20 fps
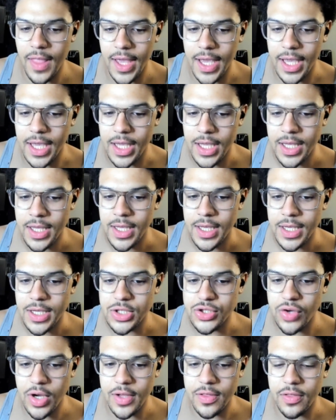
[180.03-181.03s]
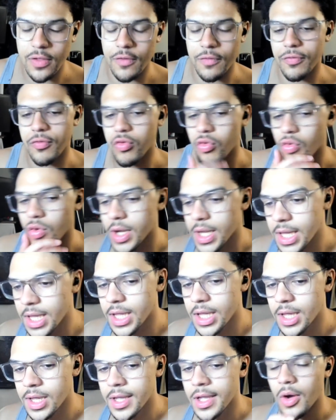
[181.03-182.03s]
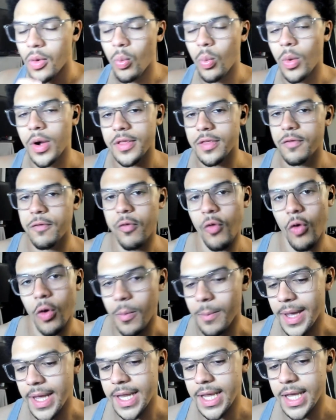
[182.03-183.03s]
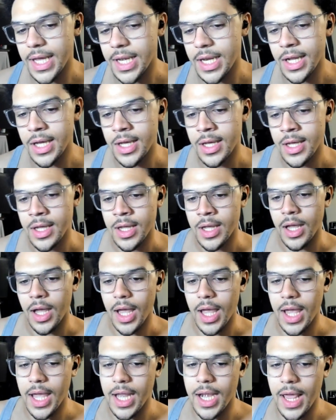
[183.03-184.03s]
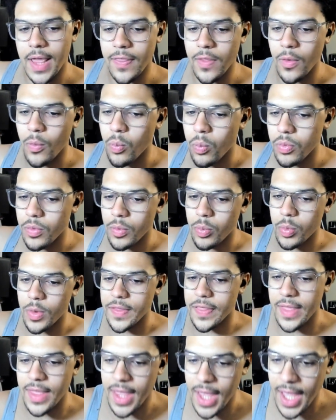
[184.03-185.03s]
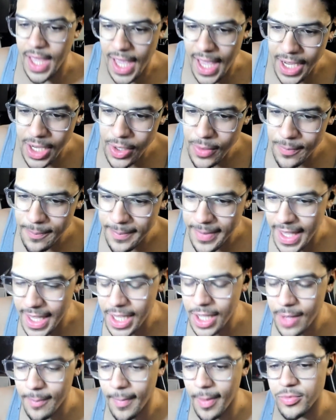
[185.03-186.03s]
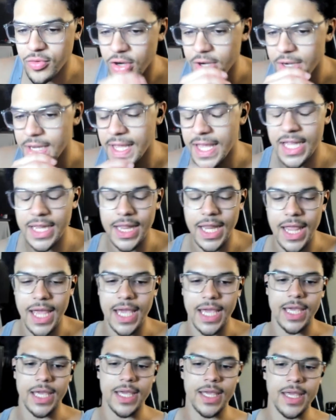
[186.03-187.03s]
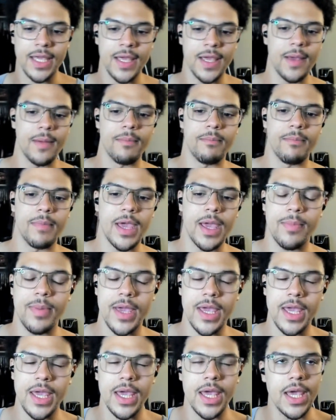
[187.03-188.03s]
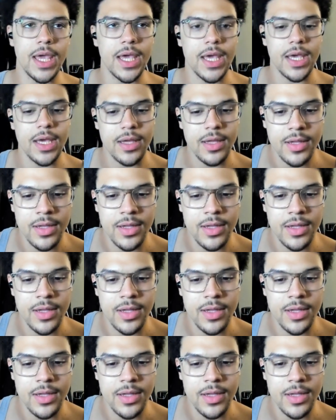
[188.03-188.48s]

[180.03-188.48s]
like he's trying to free what's forbidden and and the with Haegeum Haegeum I'm trying to get like maybe